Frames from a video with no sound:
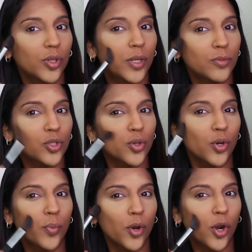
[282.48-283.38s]
And I'm just
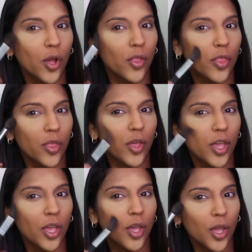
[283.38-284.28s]
going to put it on
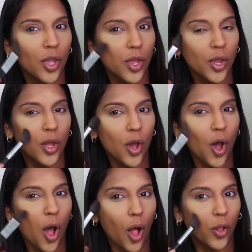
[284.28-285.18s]
the
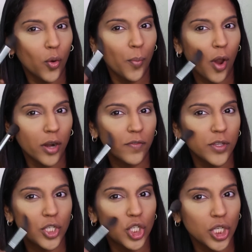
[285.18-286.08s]
hollow part of
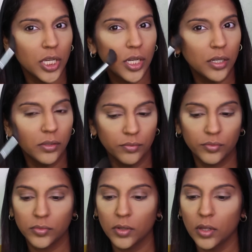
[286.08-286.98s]
the cheek.
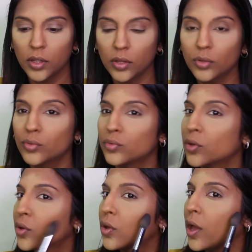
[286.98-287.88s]

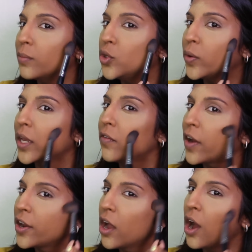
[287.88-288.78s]
I'm doing it
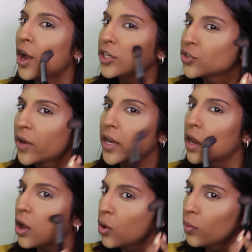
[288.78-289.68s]
very harsh right
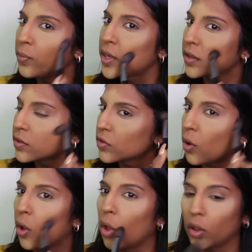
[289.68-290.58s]
now because it's
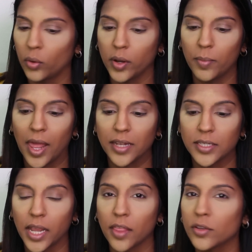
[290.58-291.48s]
all going to
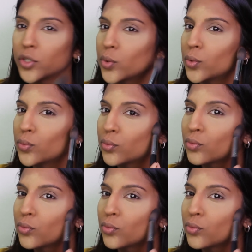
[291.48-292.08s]
blend together soon.